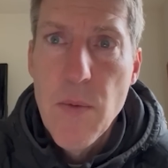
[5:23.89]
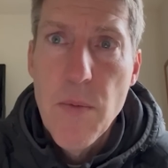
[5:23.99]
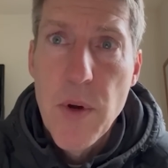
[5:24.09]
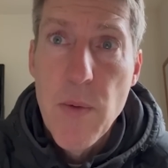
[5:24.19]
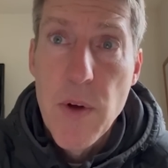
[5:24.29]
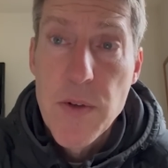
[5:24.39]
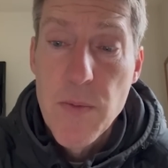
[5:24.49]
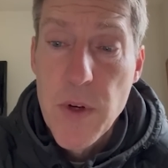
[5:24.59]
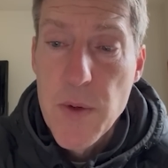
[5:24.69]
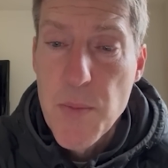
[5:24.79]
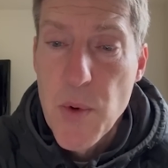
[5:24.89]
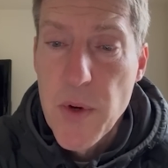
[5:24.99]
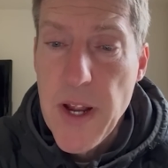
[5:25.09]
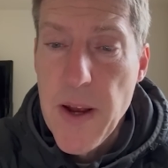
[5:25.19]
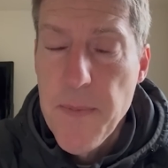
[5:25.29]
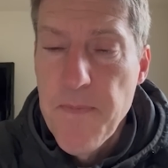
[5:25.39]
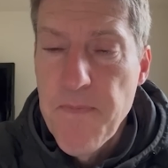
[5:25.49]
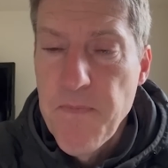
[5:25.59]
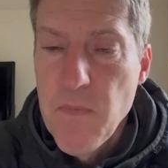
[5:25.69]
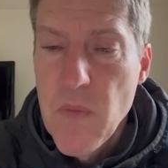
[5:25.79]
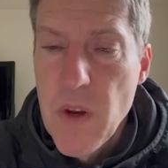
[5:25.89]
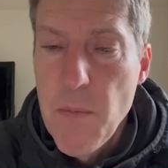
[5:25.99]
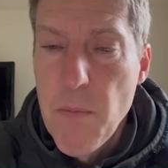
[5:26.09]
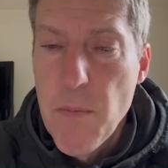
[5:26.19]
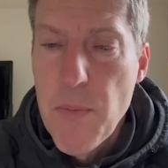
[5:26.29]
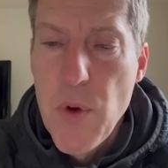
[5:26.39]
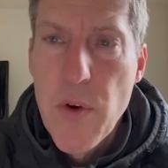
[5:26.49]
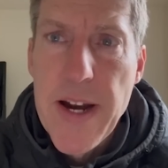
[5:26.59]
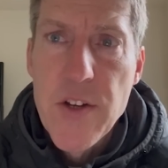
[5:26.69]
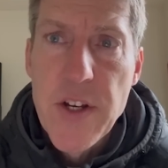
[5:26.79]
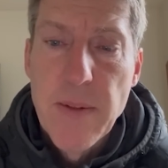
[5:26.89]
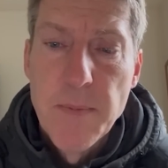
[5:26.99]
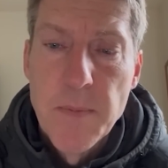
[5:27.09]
but it wasn't when he was brought down. Pure energy.